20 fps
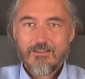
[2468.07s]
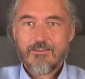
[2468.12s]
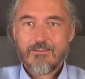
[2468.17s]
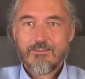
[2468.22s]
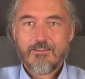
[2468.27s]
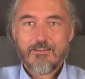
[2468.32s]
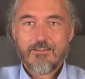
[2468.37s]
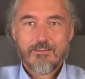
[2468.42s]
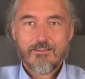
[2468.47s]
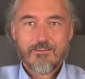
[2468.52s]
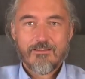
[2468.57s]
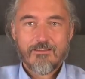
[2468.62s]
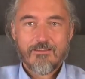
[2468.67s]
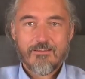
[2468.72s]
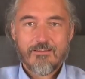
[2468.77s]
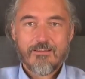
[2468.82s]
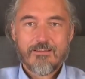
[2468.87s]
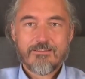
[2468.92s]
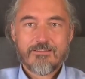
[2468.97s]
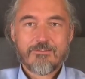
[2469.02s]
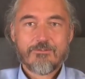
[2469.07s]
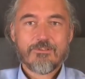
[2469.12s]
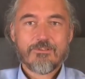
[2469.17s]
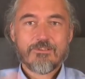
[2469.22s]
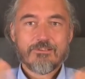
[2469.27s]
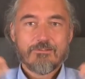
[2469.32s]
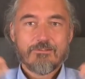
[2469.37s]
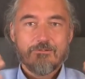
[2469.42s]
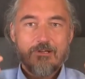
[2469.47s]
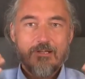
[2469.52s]
I think, as you
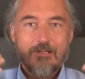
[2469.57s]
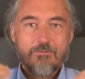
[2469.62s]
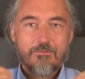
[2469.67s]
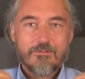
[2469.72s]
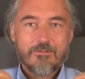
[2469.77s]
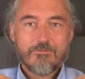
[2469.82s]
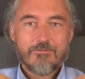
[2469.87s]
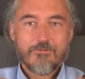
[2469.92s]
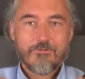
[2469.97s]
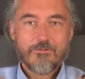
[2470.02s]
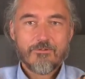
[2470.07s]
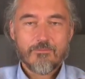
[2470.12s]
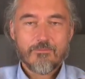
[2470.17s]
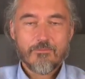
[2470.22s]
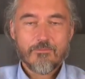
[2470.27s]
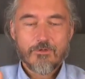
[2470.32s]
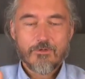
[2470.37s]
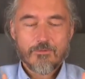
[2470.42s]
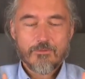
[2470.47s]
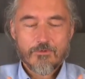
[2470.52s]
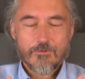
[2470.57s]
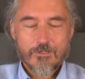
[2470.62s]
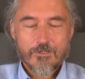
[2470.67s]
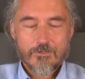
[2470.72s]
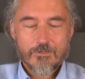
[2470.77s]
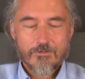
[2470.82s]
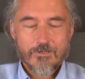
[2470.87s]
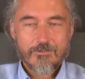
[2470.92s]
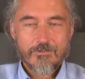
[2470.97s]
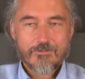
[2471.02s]
described, if you are more and more
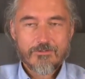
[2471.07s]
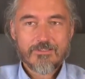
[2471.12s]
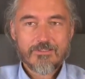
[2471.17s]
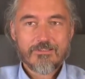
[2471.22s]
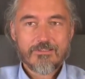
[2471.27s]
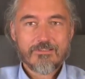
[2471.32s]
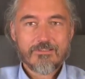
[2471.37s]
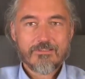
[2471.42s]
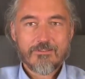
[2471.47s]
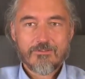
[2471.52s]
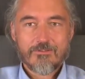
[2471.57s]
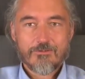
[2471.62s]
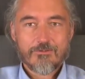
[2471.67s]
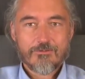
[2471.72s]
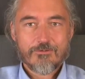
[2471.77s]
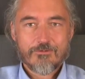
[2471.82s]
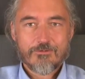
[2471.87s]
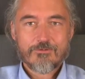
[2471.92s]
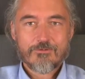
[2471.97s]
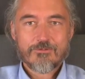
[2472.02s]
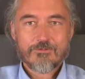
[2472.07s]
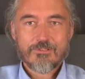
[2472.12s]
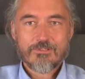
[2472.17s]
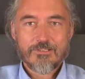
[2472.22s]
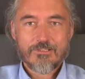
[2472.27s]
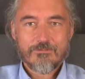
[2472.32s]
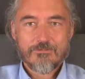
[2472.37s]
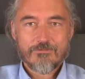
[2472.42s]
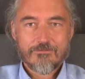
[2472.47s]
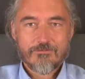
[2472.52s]
grounded in your true
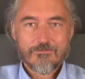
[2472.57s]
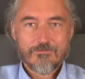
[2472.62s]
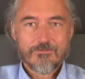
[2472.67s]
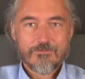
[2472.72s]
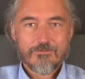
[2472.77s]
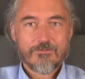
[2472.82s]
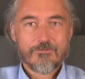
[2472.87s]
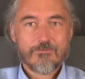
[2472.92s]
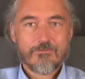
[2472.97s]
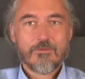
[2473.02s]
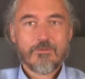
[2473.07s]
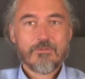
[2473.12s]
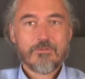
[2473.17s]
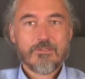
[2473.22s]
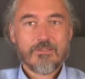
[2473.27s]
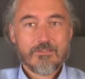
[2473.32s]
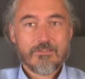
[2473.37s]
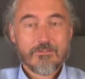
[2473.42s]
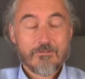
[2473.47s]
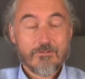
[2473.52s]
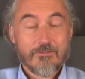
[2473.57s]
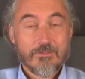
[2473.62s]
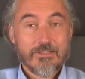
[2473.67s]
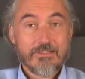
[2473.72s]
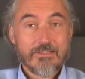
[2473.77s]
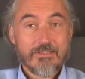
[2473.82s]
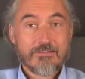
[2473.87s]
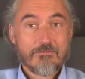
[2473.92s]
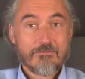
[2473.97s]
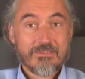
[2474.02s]
self, so maybe that
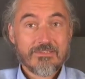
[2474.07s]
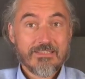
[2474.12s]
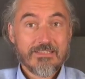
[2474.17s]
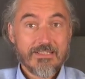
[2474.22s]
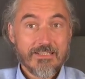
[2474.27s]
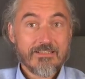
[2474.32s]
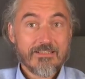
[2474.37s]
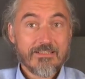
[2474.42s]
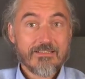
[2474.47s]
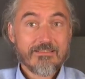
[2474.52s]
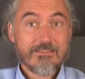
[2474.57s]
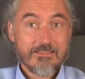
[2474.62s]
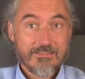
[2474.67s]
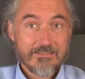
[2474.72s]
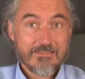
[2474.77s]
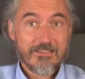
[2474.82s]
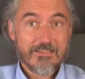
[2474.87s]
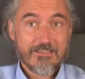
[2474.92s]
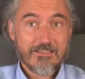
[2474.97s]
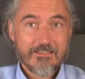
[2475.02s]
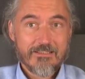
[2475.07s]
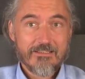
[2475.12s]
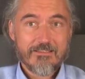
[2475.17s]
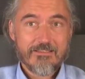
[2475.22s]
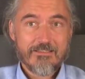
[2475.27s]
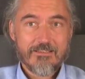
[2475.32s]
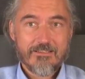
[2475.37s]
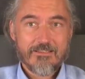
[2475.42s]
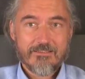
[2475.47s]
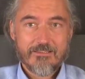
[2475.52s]
creates a resilience exactly
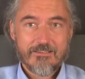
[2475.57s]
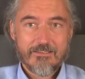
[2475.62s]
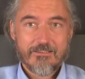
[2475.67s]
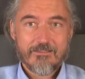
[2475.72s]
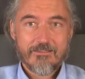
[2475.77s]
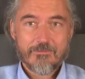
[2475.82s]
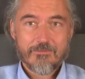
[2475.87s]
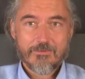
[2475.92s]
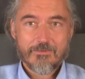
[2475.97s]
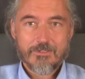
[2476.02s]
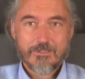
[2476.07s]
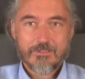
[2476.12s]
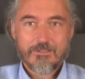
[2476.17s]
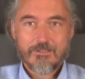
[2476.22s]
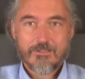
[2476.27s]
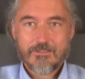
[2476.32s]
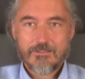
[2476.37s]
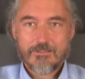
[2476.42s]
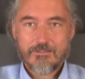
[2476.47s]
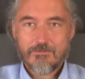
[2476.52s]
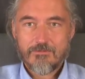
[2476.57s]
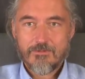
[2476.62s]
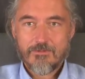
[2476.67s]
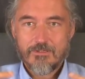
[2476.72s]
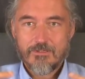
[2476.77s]
in that time, and that